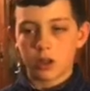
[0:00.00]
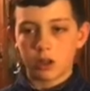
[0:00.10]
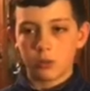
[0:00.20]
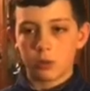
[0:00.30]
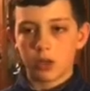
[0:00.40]

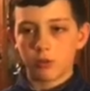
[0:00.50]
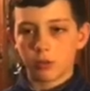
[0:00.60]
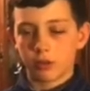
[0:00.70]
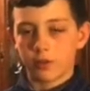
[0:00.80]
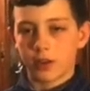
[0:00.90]
the weight
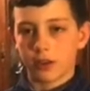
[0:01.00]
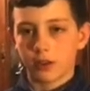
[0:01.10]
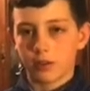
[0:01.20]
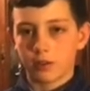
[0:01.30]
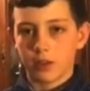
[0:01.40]
will affect
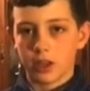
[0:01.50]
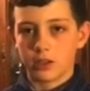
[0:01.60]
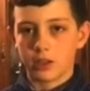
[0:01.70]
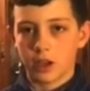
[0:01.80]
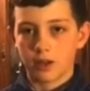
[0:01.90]
the flight
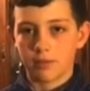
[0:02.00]
time.